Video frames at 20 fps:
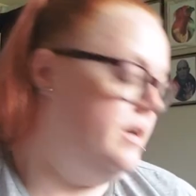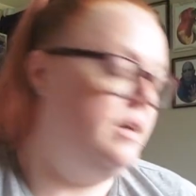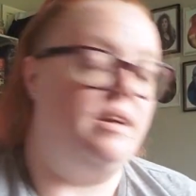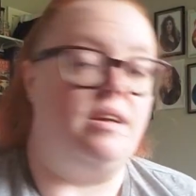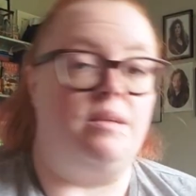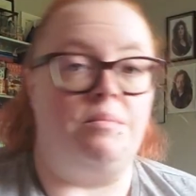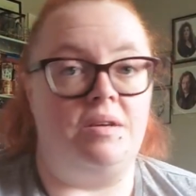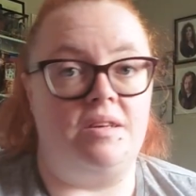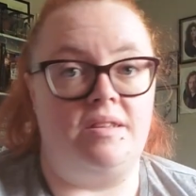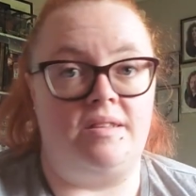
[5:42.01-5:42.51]

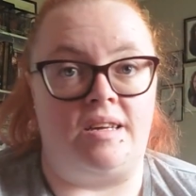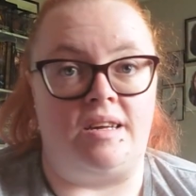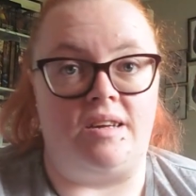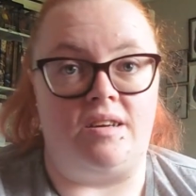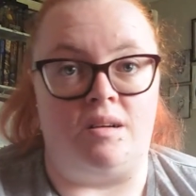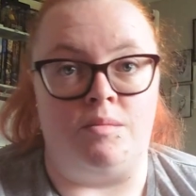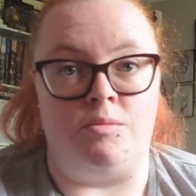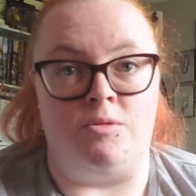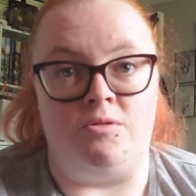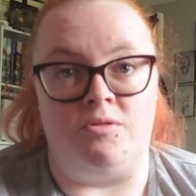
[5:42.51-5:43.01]
You might think
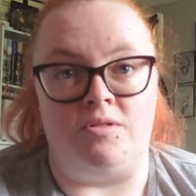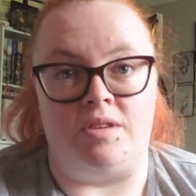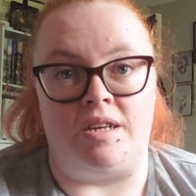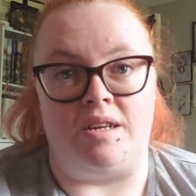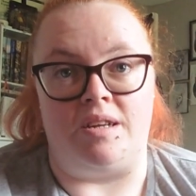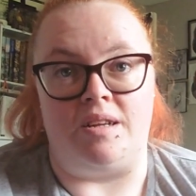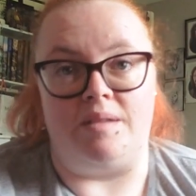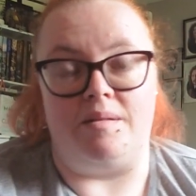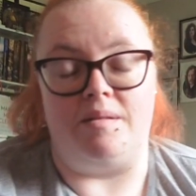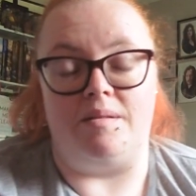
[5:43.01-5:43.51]
I'm
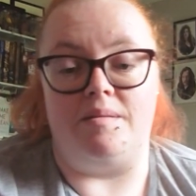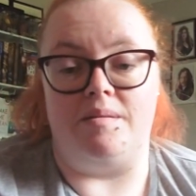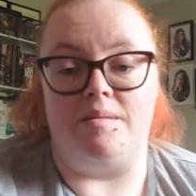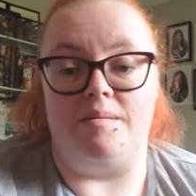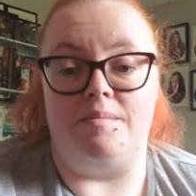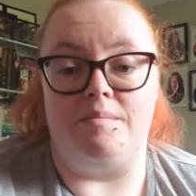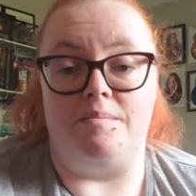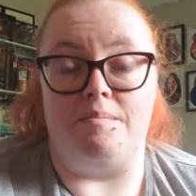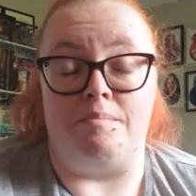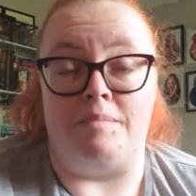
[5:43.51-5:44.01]
already
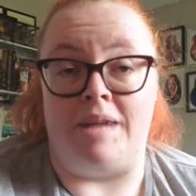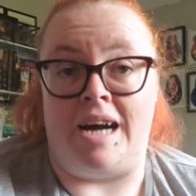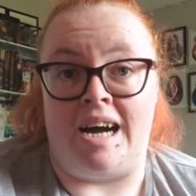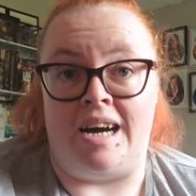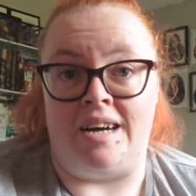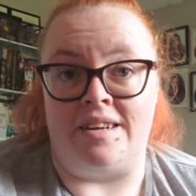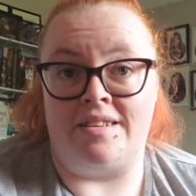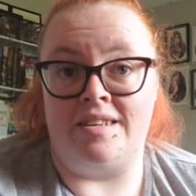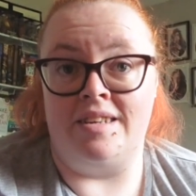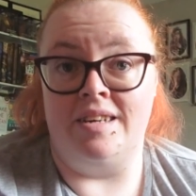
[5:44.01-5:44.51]

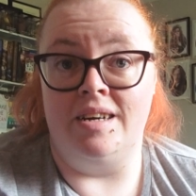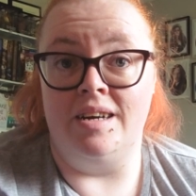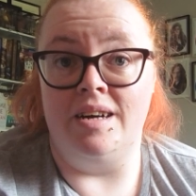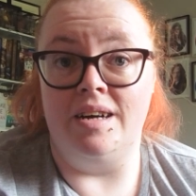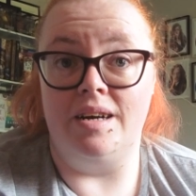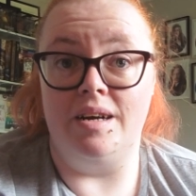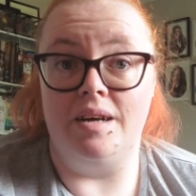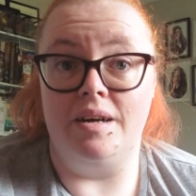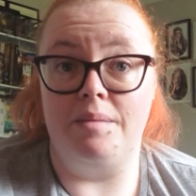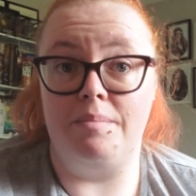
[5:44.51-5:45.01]
mad
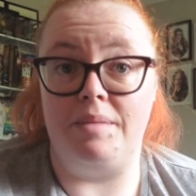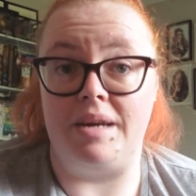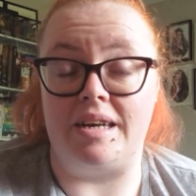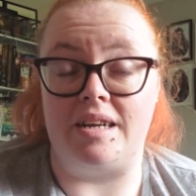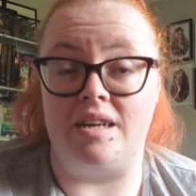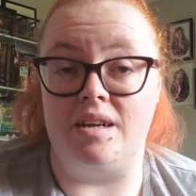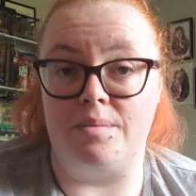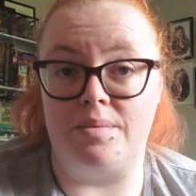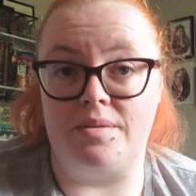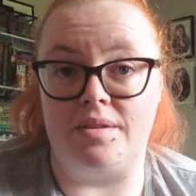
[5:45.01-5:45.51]

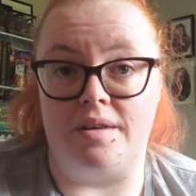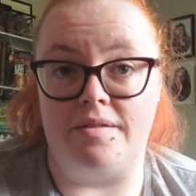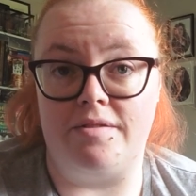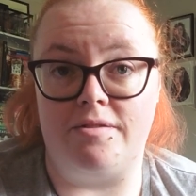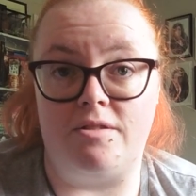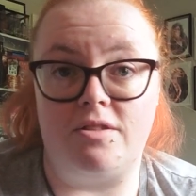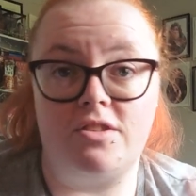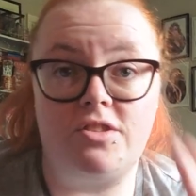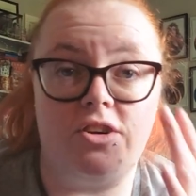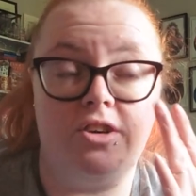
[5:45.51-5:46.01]
picking up stuff for
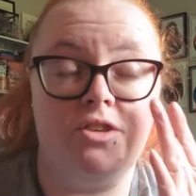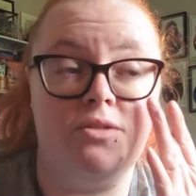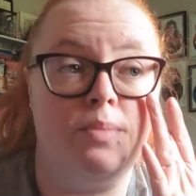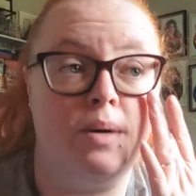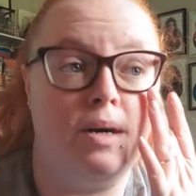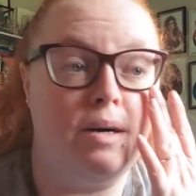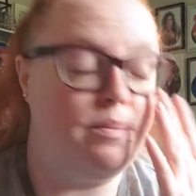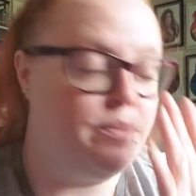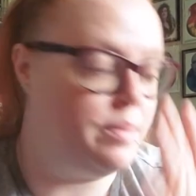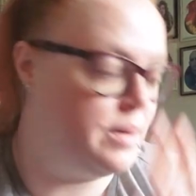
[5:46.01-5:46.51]

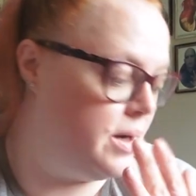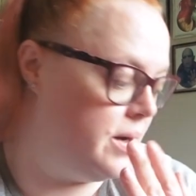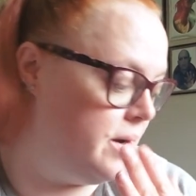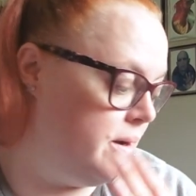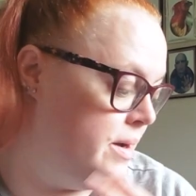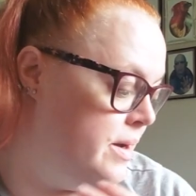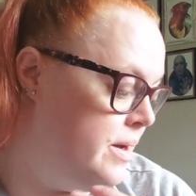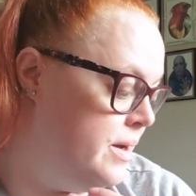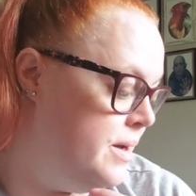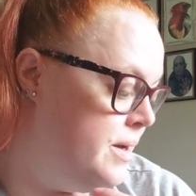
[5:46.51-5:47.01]
October, but
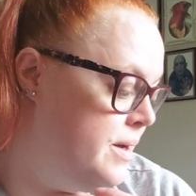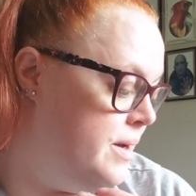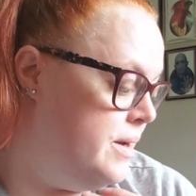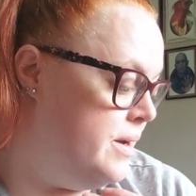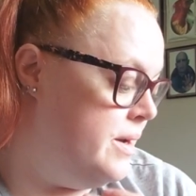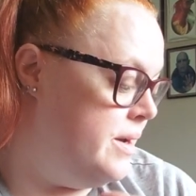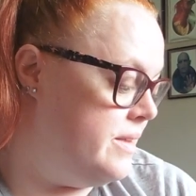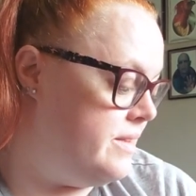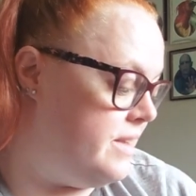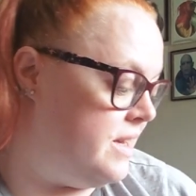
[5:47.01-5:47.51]

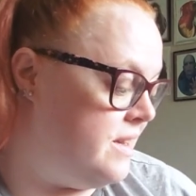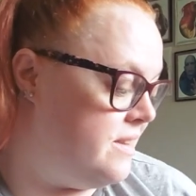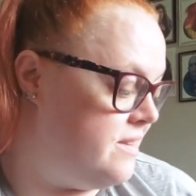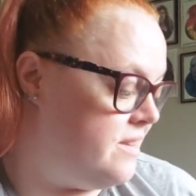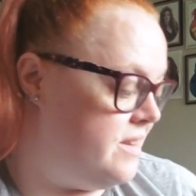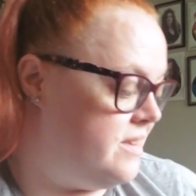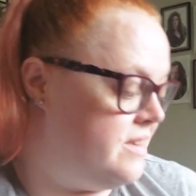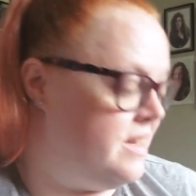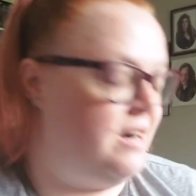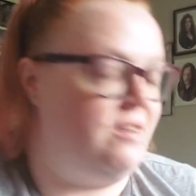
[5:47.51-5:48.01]
things
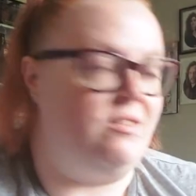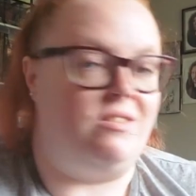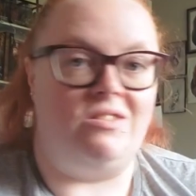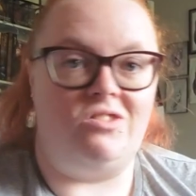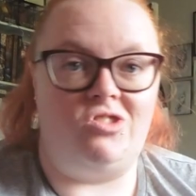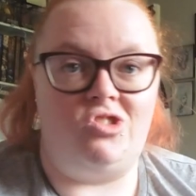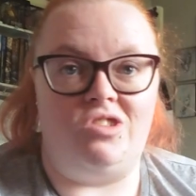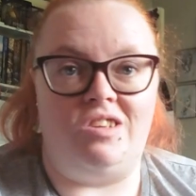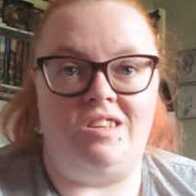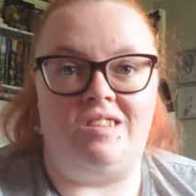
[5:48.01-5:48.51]
like that,
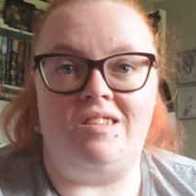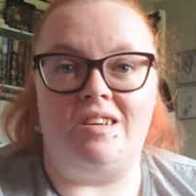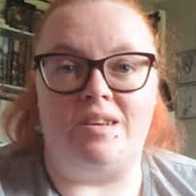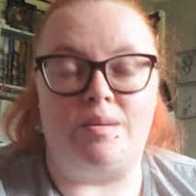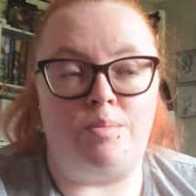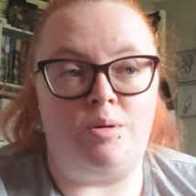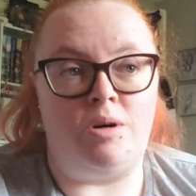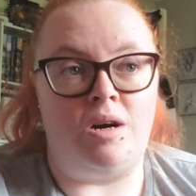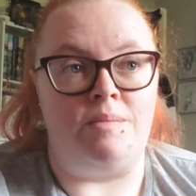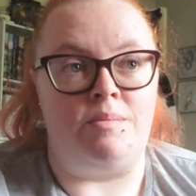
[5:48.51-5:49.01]
it's like
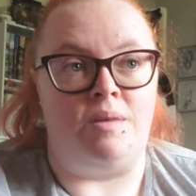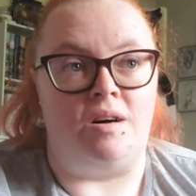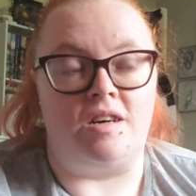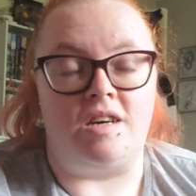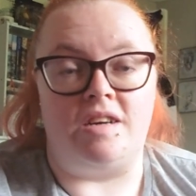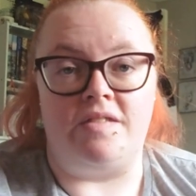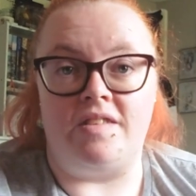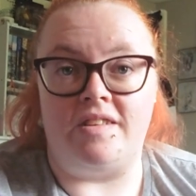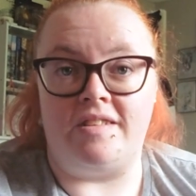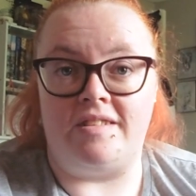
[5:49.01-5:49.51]
Primark.
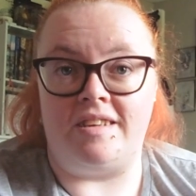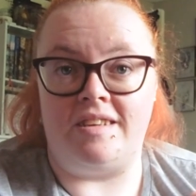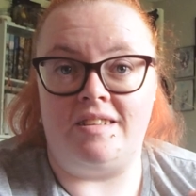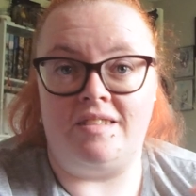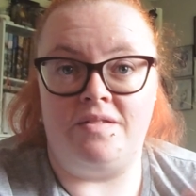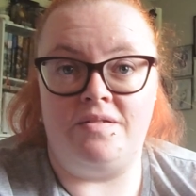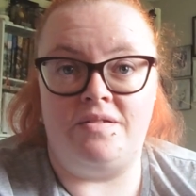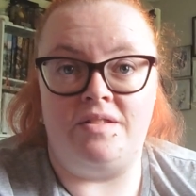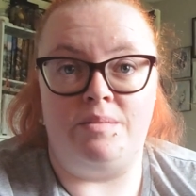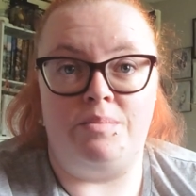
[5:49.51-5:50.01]
If you see
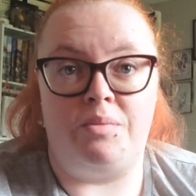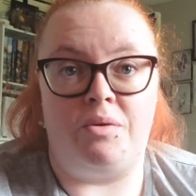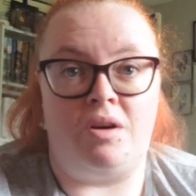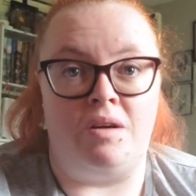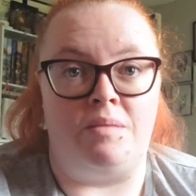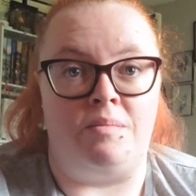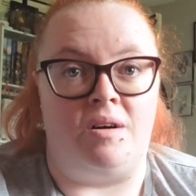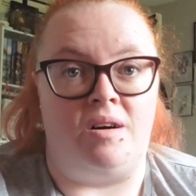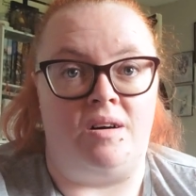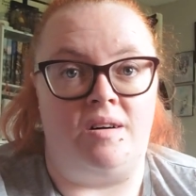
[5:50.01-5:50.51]
something in
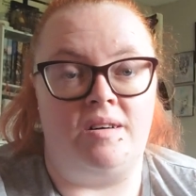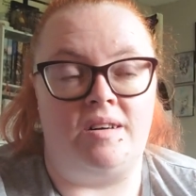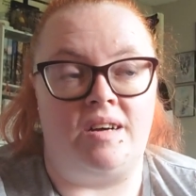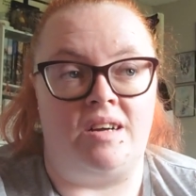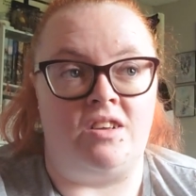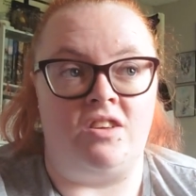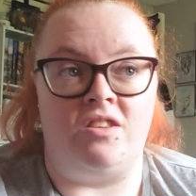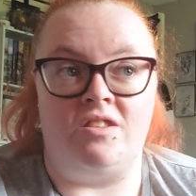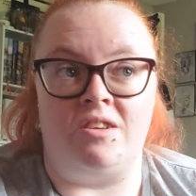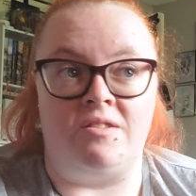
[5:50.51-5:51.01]
Primark
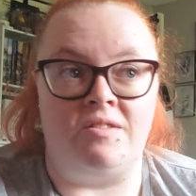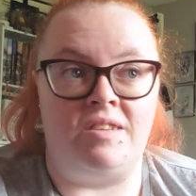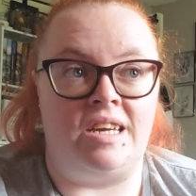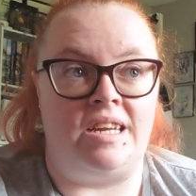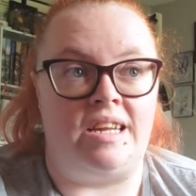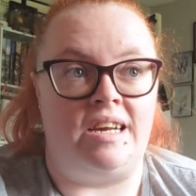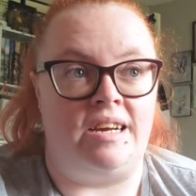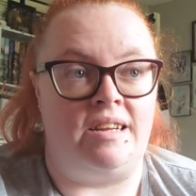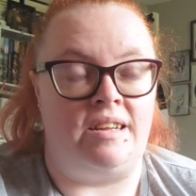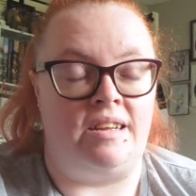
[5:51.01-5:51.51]
and you don't get
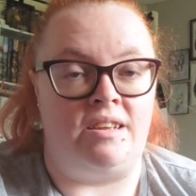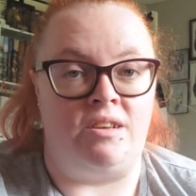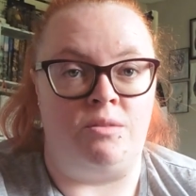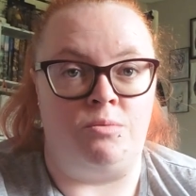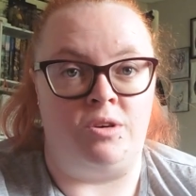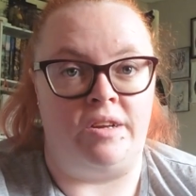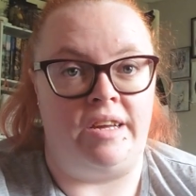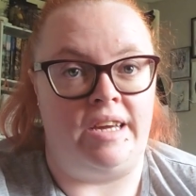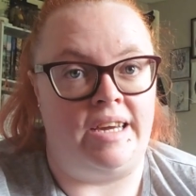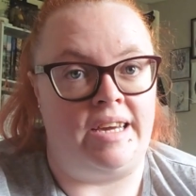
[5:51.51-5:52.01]
it and then you
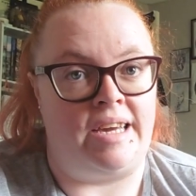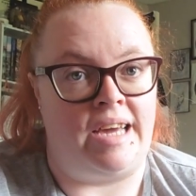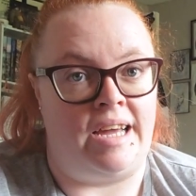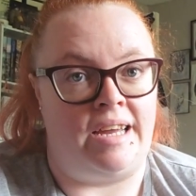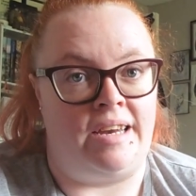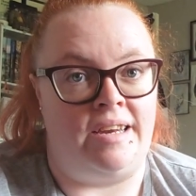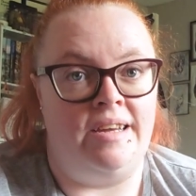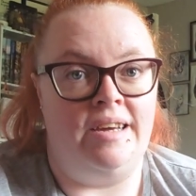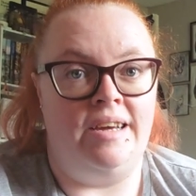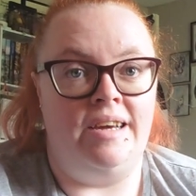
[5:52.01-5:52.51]
want it
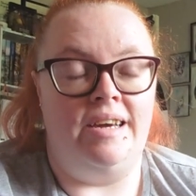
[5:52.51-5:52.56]
again,